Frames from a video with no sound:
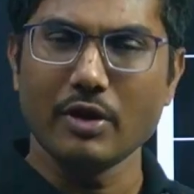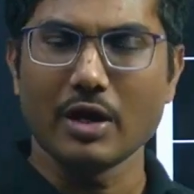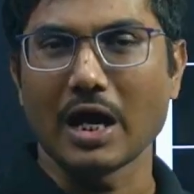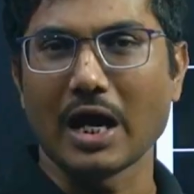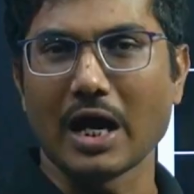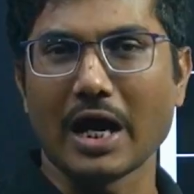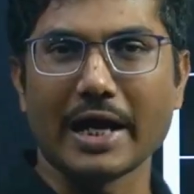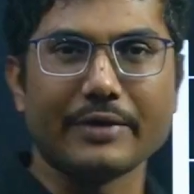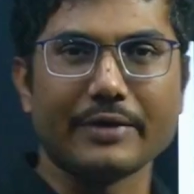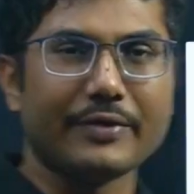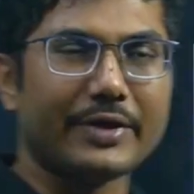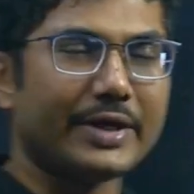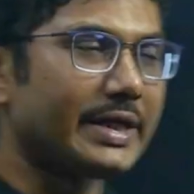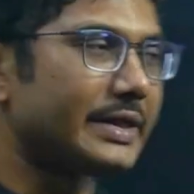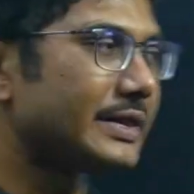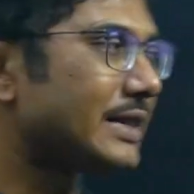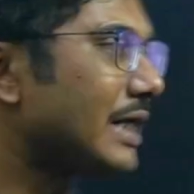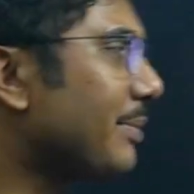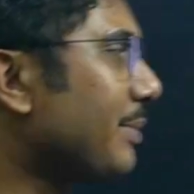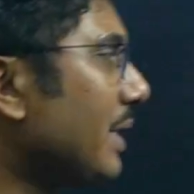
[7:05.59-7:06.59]
a high
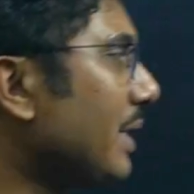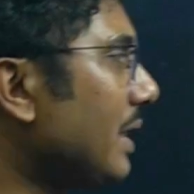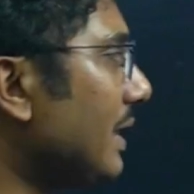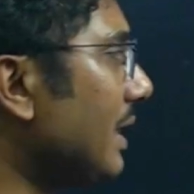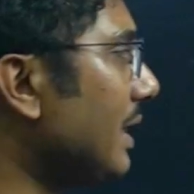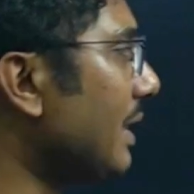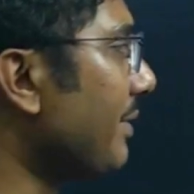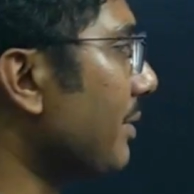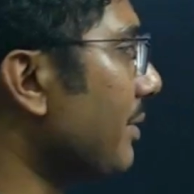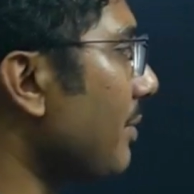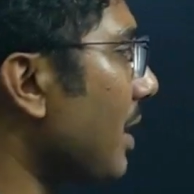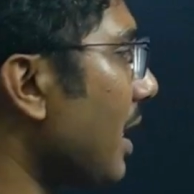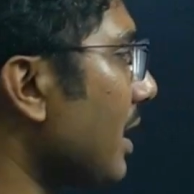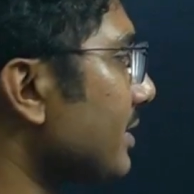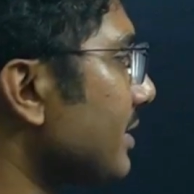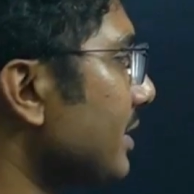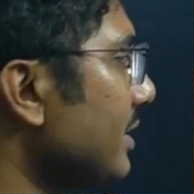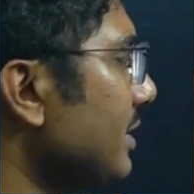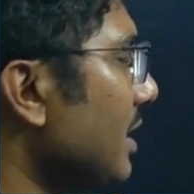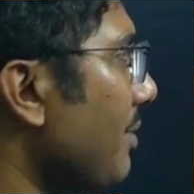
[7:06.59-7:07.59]
weighted chapter. 11
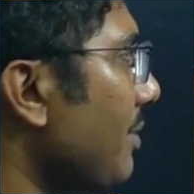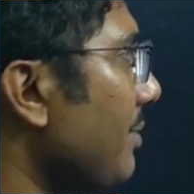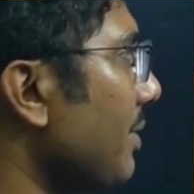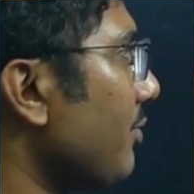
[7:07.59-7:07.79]
marks is coming